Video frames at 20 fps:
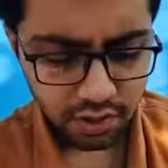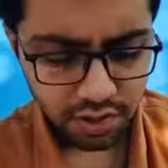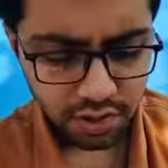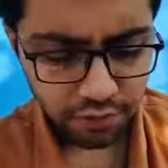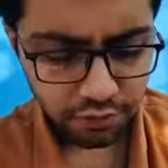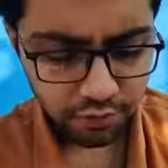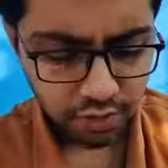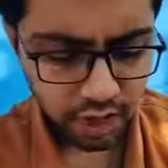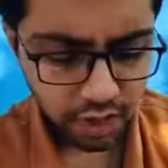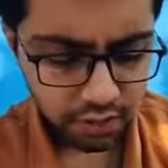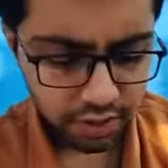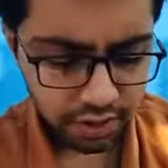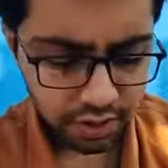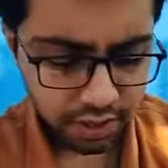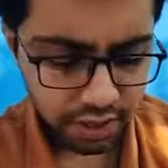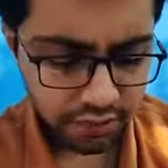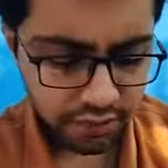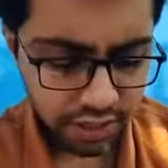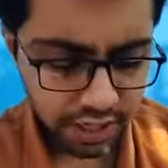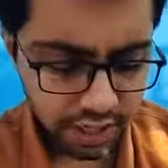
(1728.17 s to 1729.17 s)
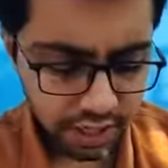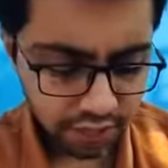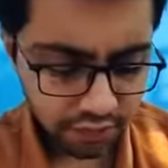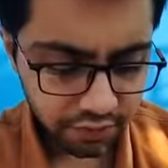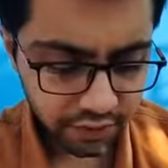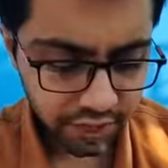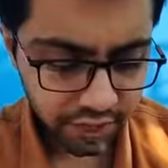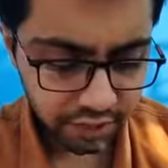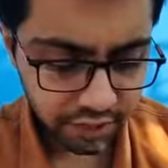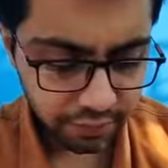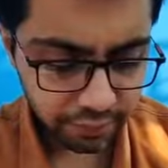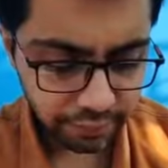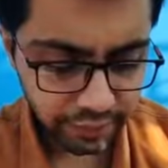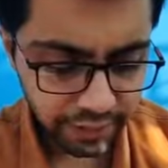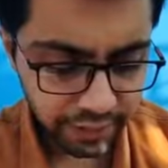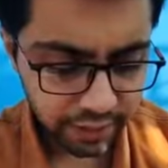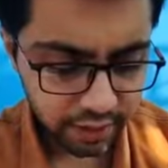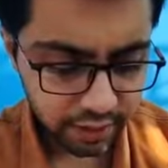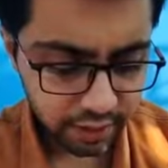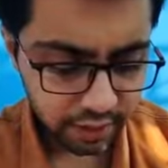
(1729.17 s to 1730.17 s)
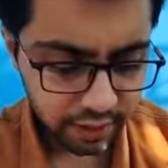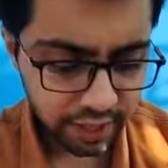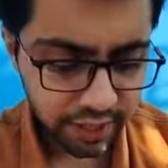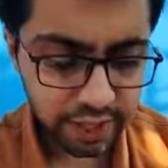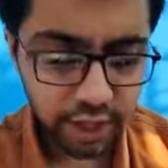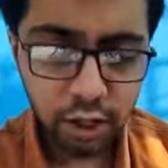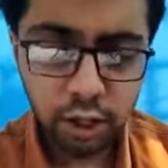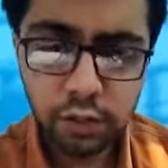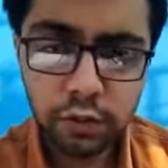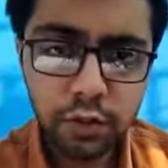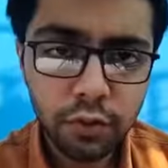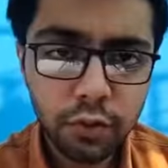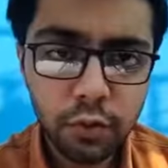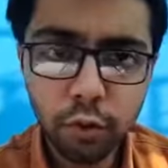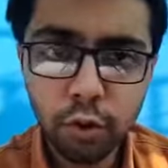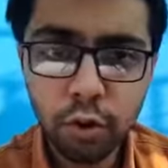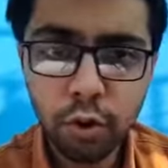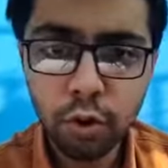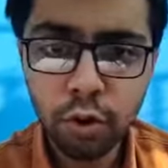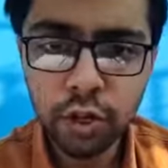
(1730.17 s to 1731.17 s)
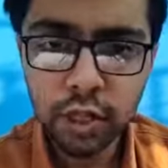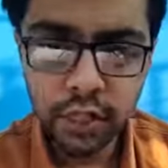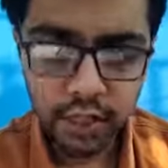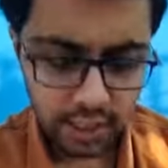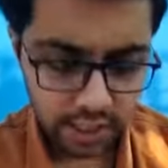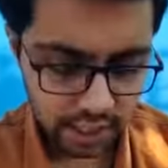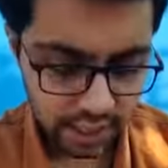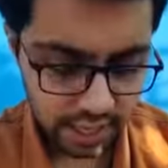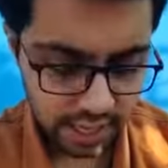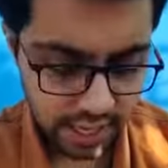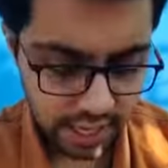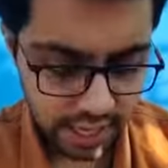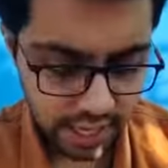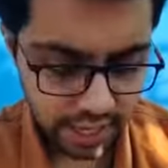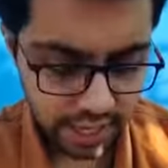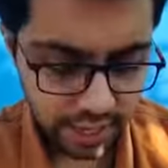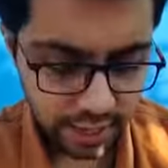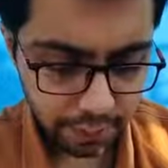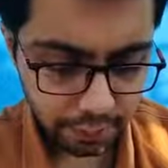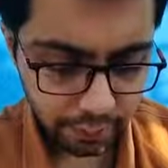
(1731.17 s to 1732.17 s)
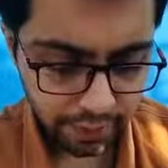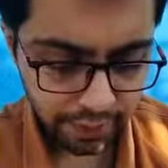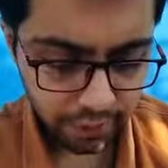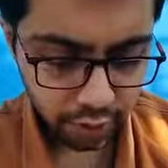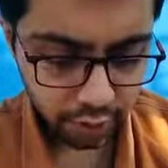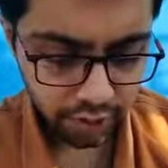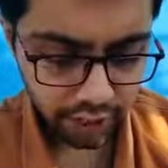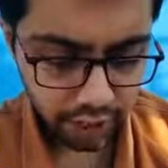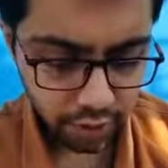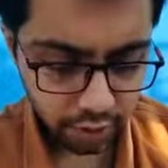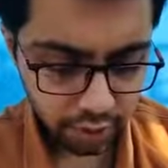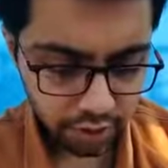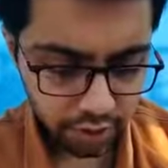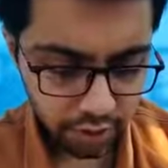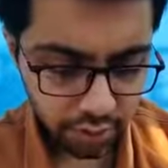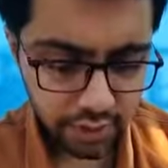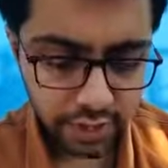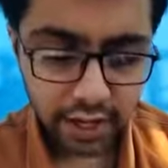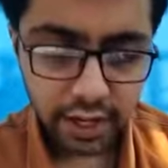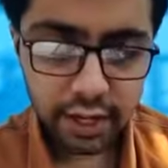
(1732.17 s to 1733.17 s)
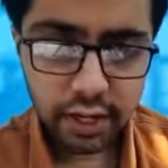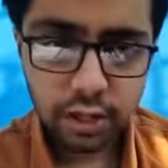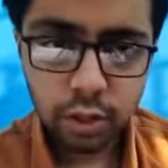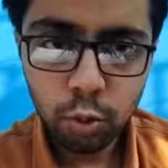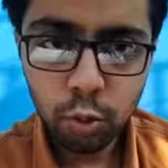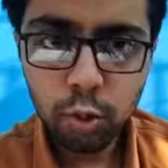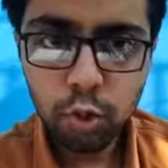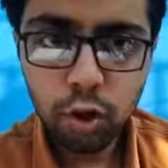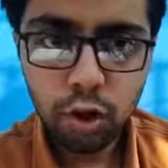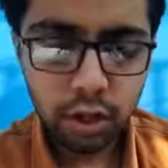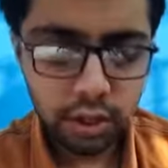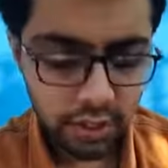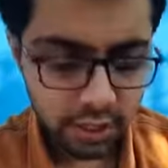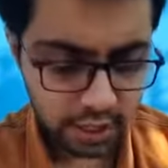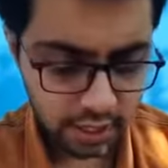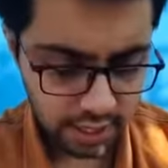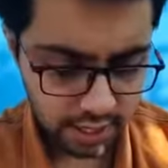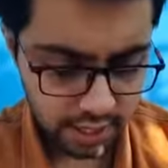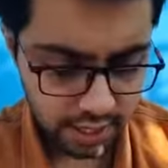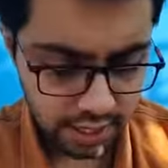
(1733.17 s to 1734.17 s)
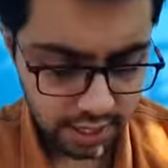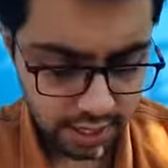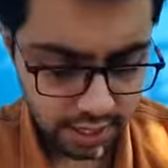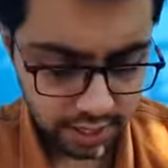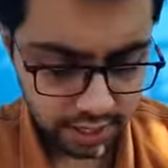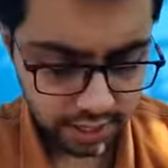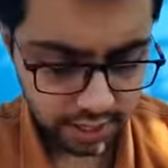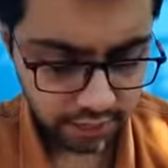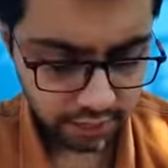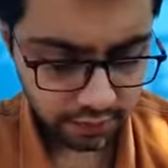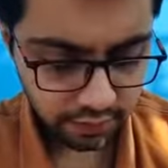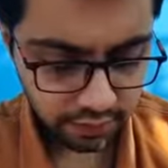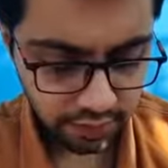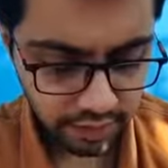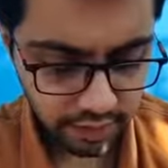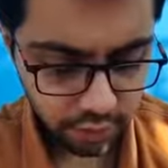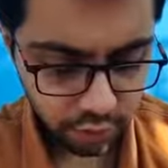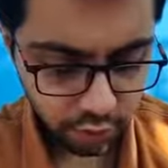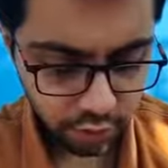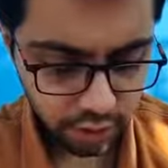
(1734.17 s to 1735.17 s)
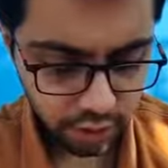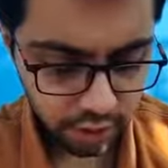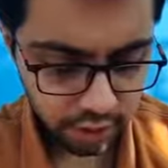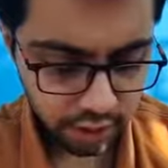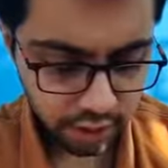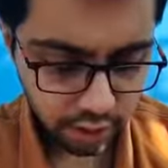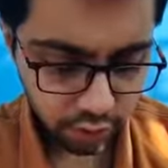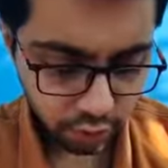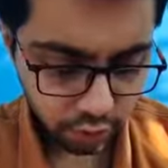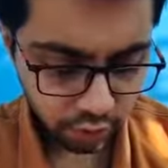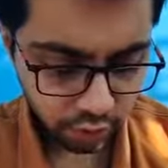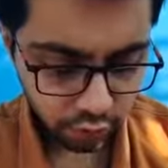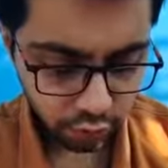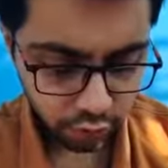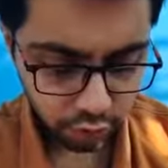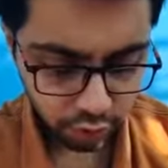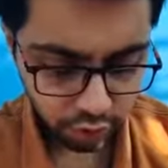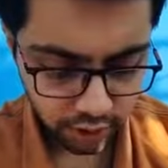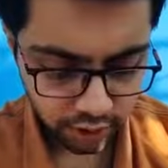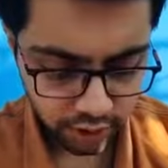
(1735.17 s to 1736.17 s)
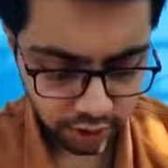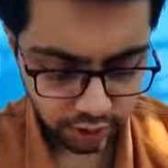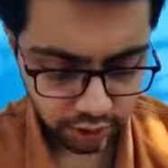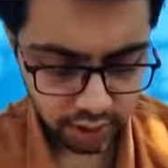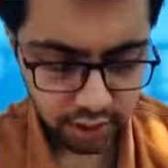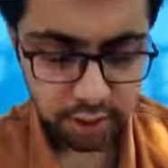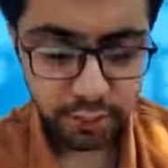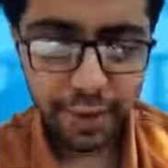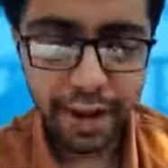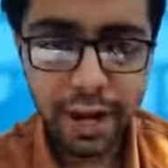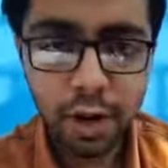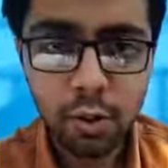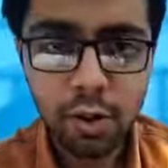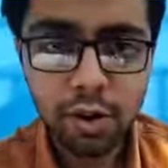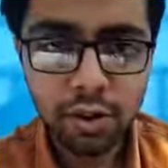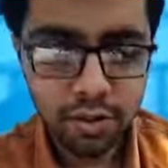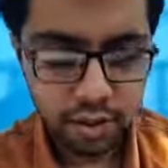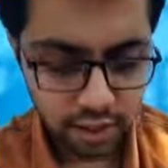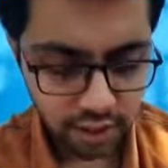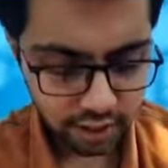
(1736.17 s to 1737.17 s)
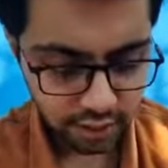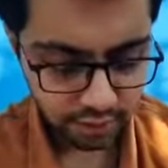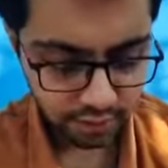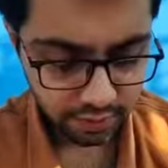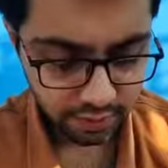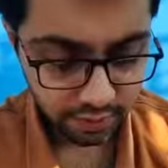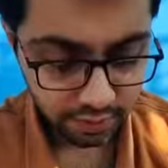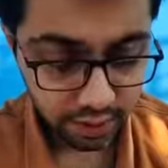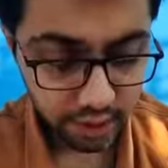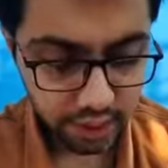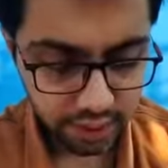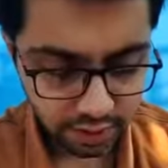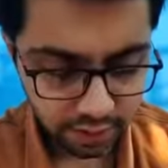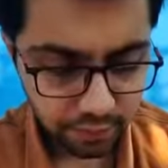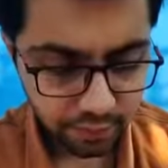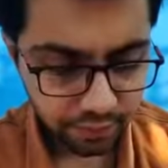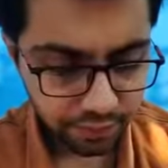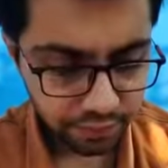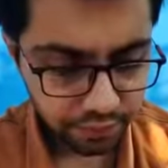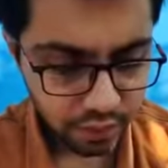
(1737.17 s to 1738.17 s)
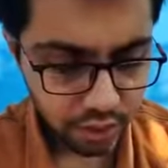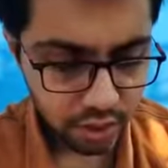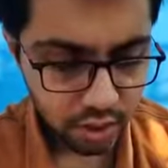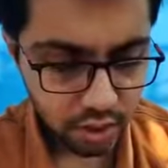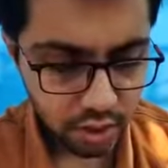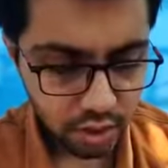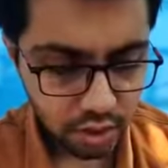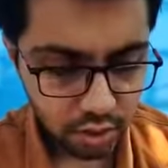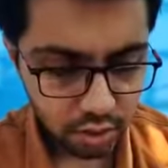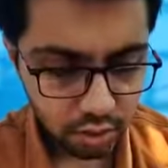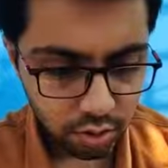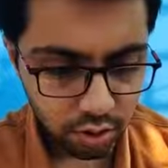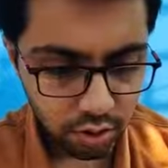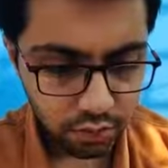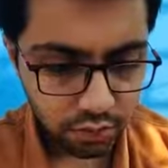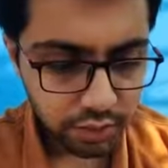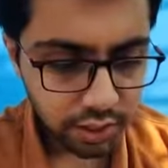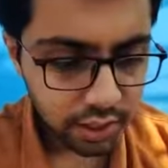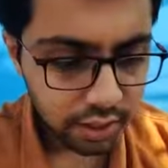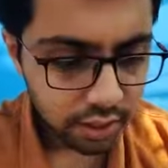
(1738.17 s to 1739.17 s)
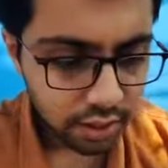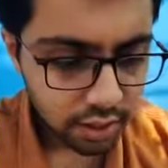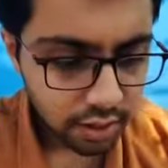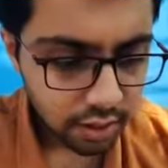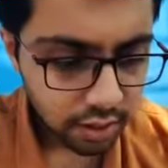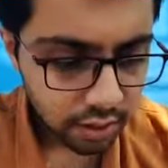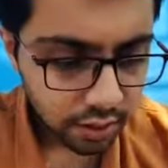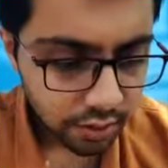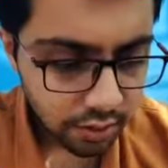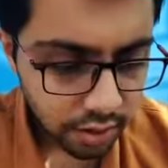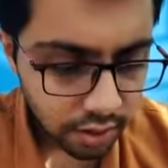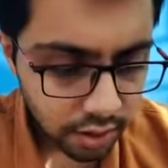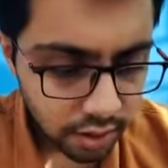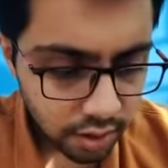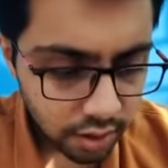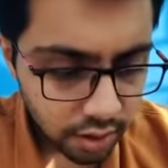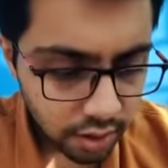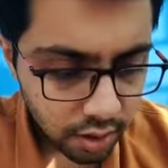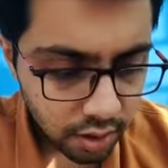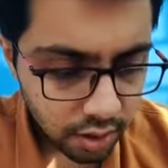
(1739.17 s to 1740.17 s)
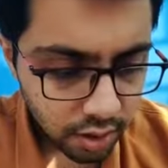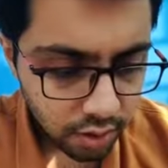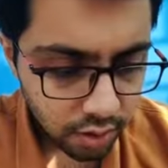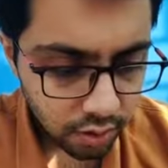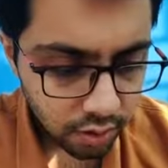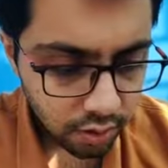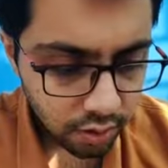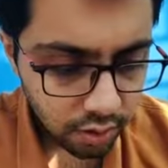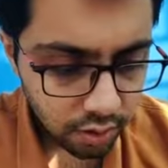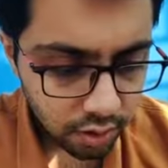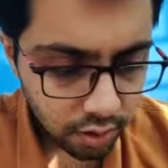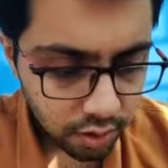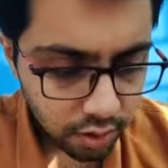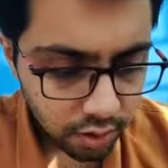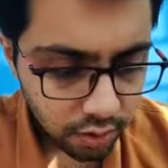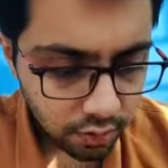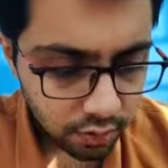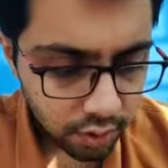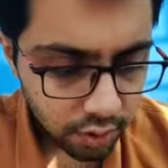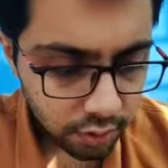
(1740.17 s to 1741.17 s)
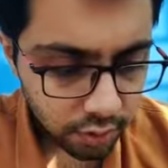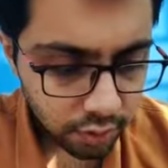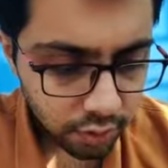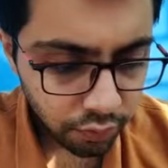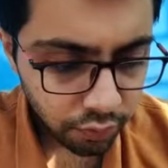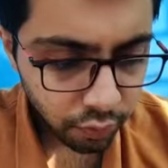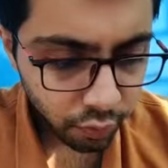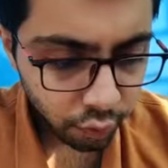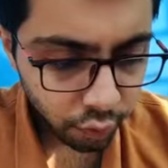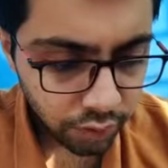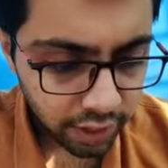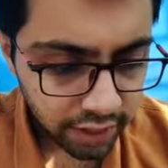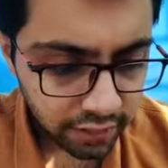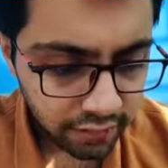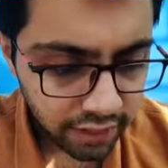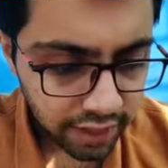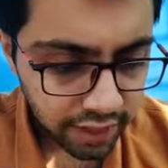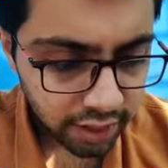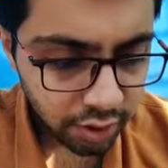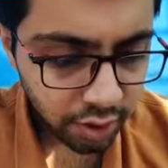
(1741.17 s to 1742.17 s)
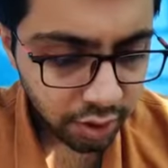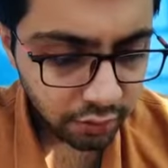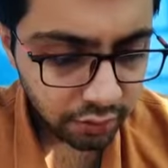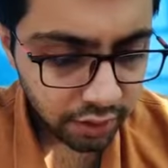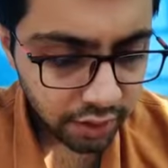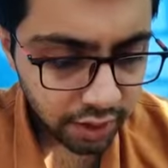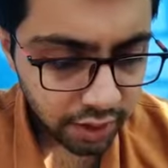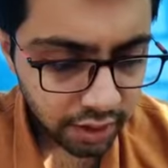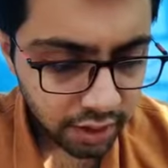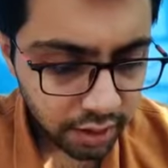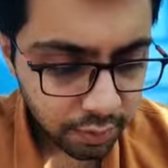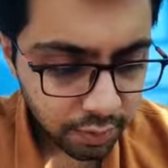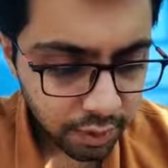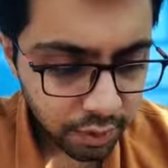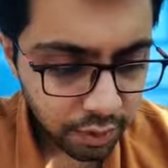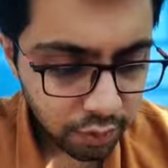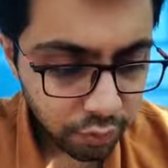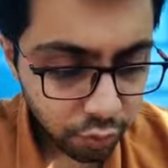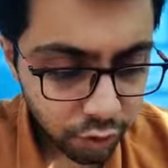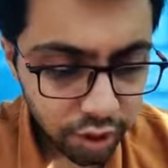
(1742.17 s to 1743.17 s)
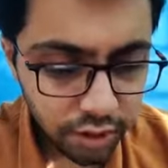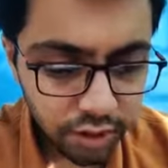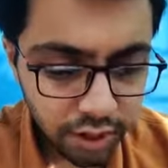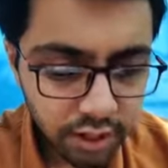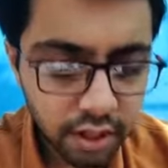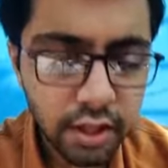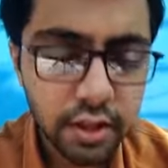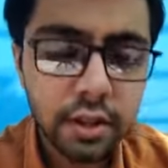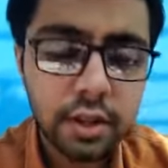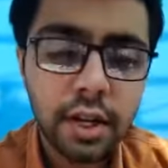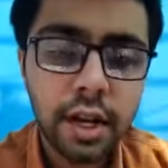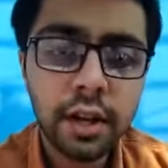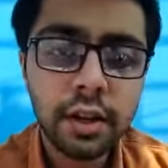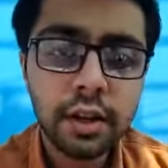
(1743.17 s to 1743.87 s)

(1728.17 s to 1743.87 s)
if we have a significant venous bleeding in any of the 4 quadrants, microaneurysm in any 2 quadrants, severe hemorrhages in all 4 quadrants, or in the macular star. So if it is, which of the following findings on a fundus examination would suggest? Yeah,